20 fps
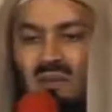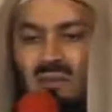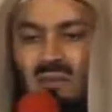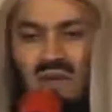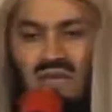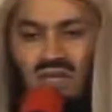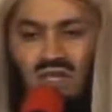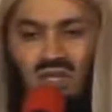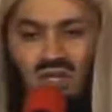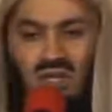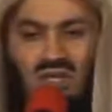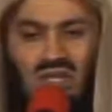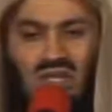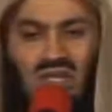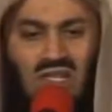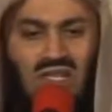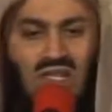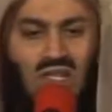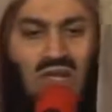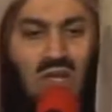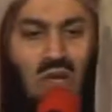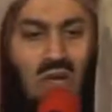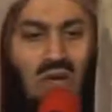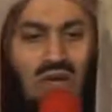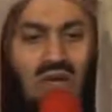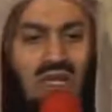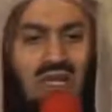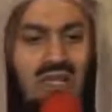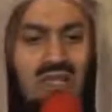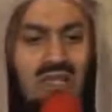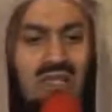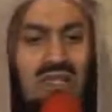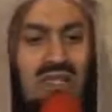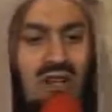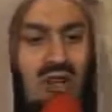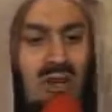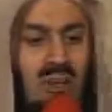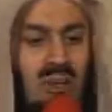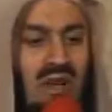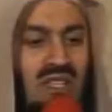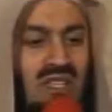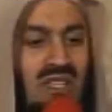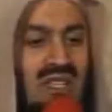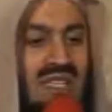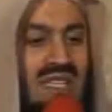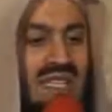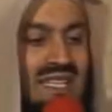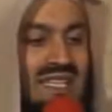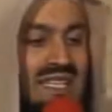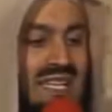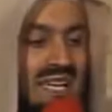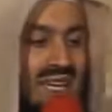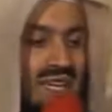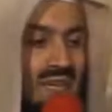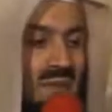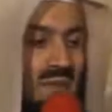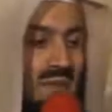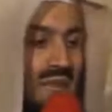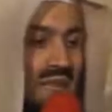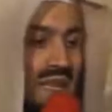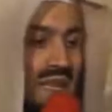mentioned his story in so much detail